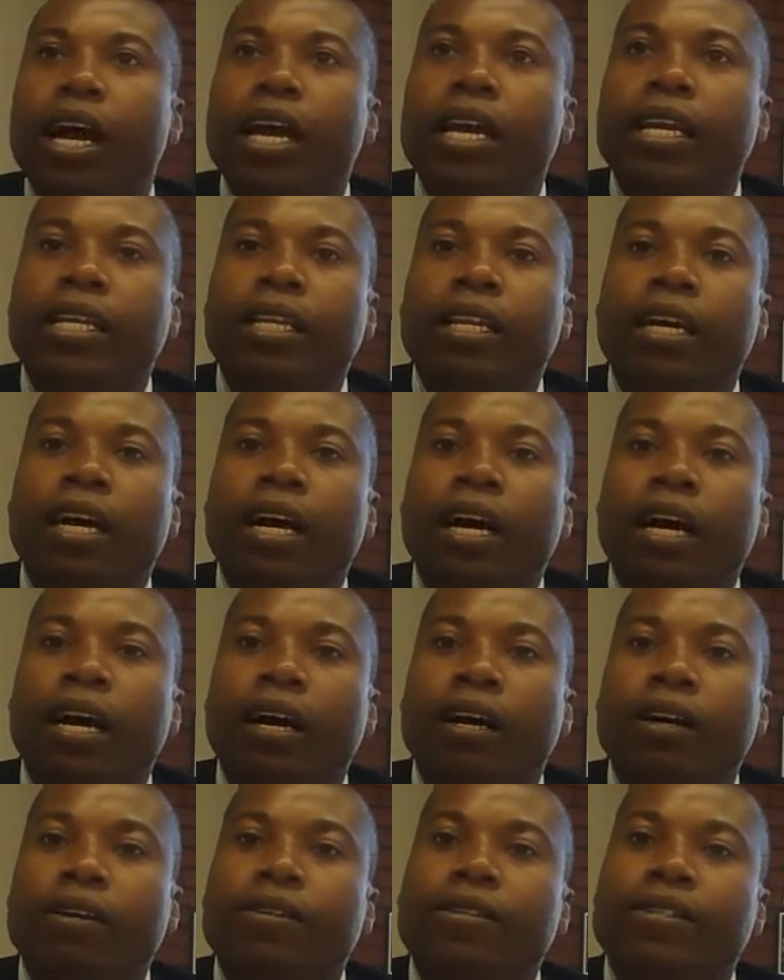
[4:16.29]
in
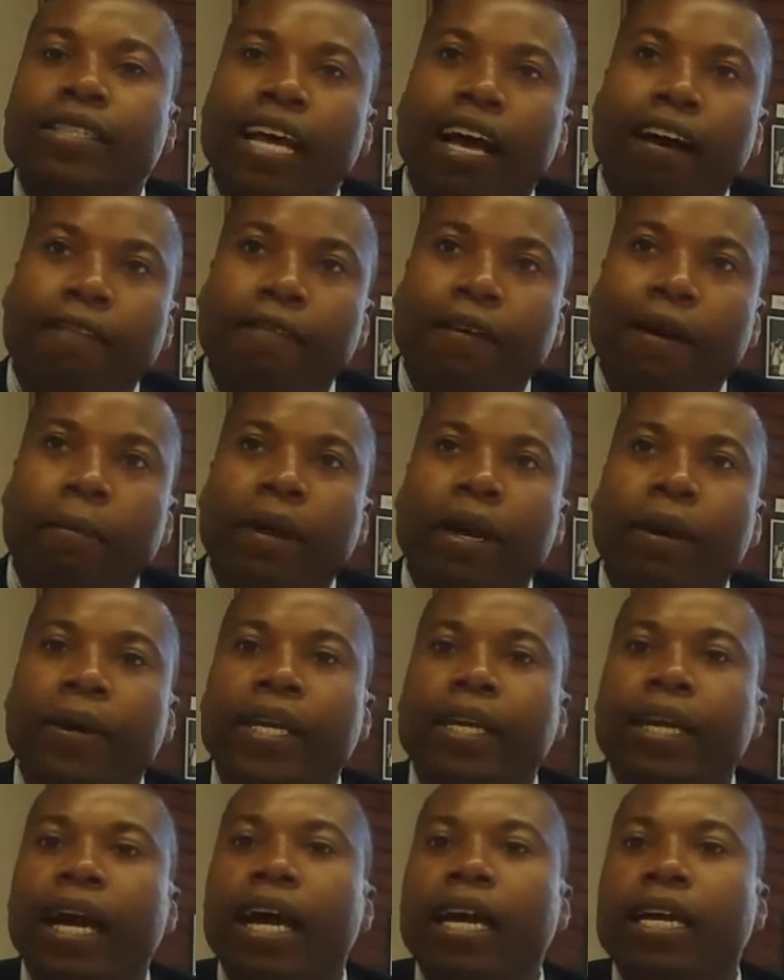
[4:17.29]
South
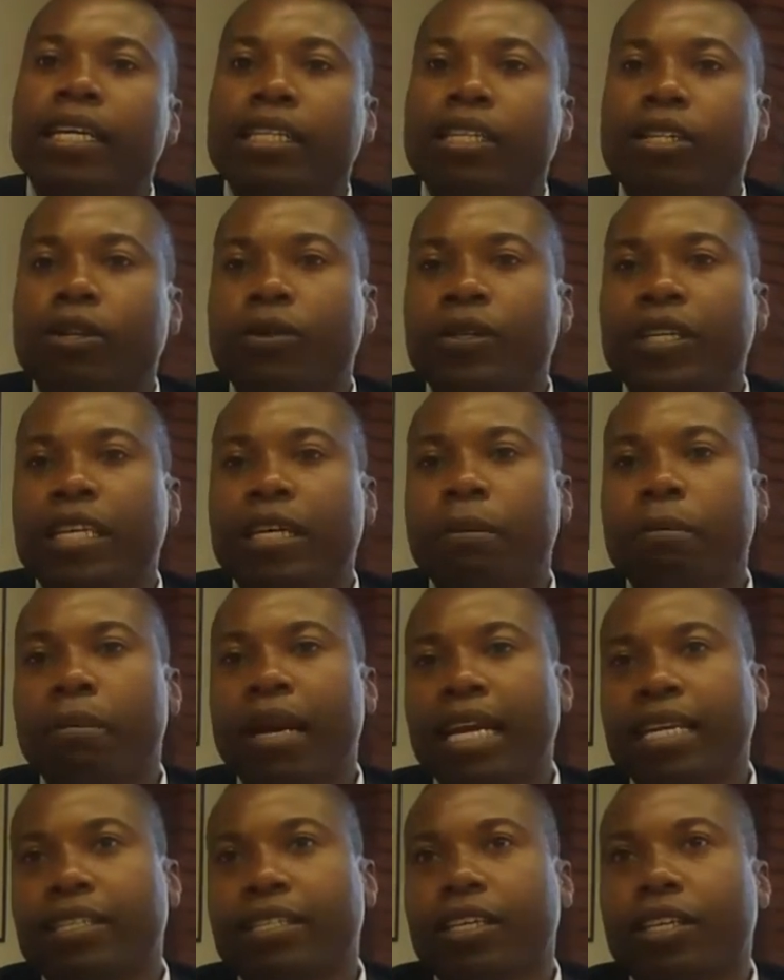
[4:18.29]
America, including
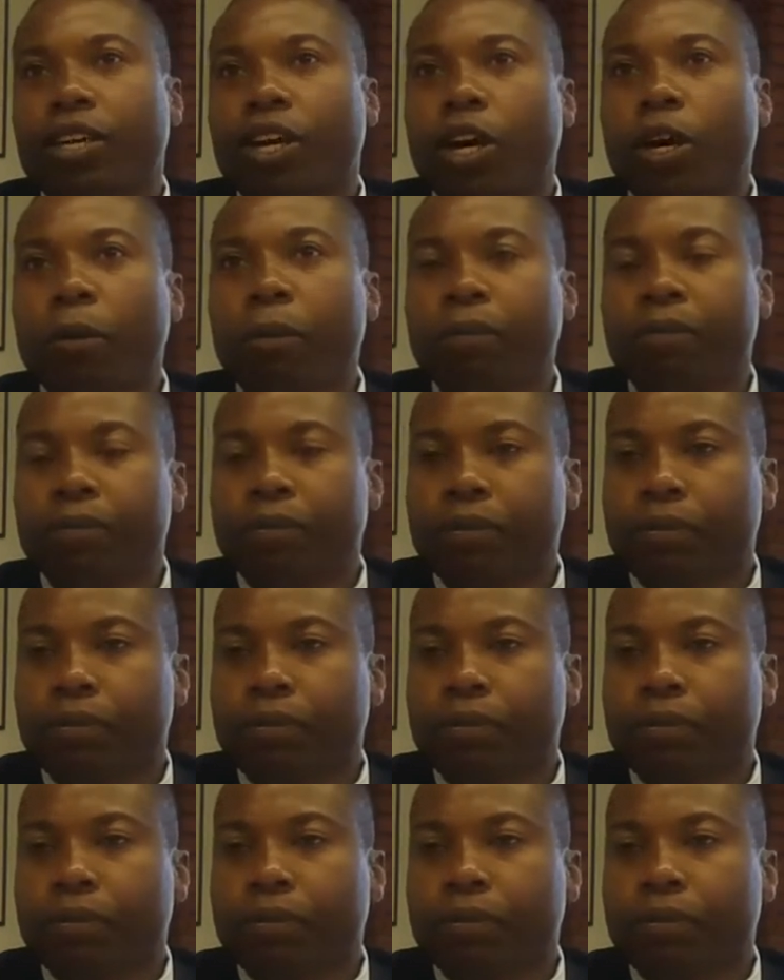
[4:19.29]
Mexico.